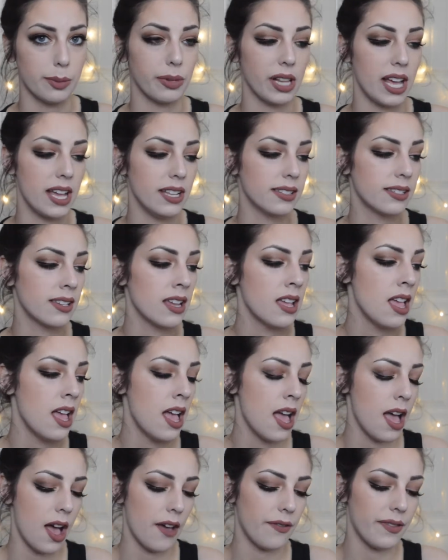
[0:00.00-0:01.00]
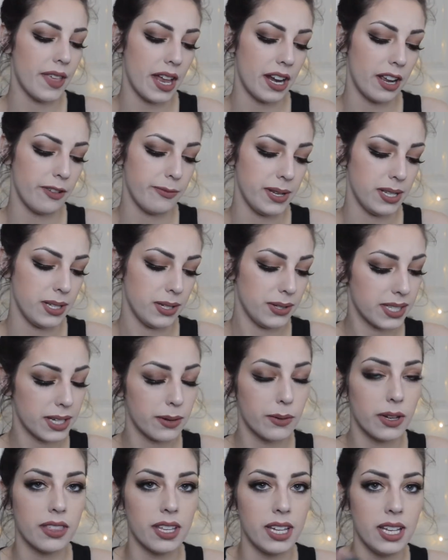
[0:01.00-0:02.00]
blends that I've been using
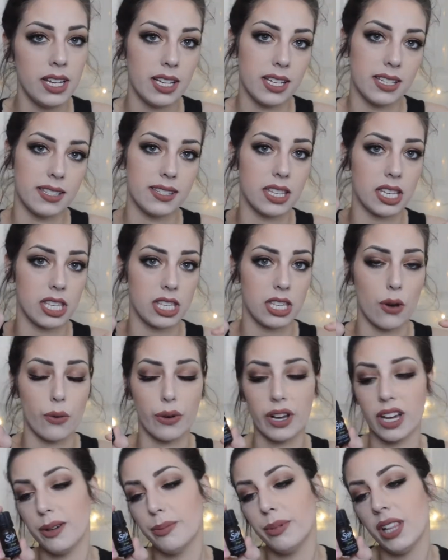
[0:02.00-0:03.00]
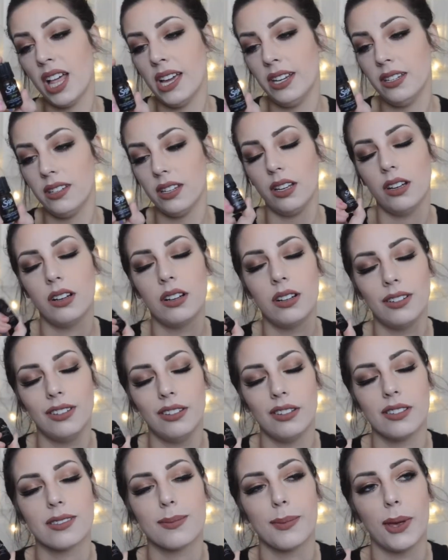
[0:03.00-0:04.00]
with it is the yoga blend.
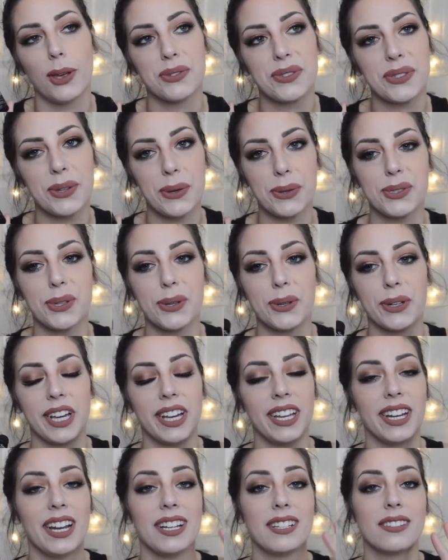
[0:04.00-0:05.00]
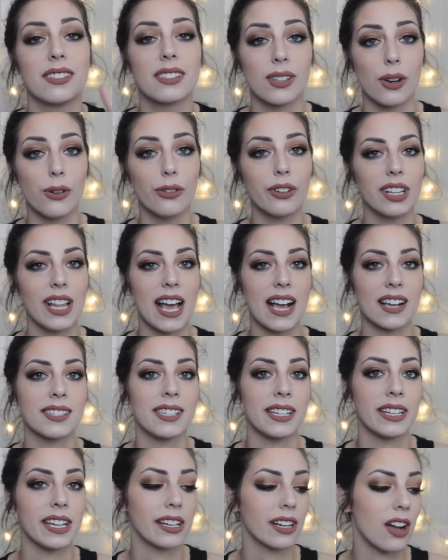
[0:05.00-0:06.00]
It smells so, so good and so
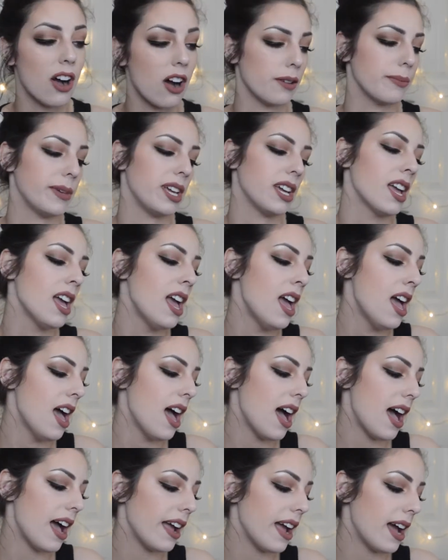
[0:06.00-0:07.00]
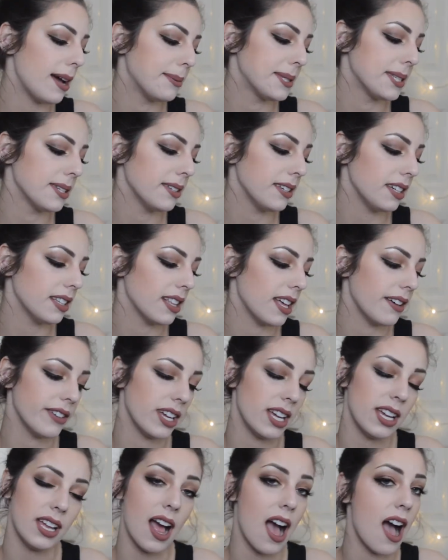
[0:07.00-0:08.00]
relaxing and calming. I absolutely love
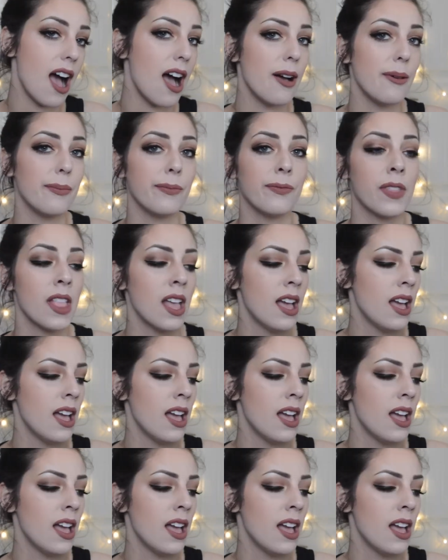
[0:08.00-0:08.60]
it. Um,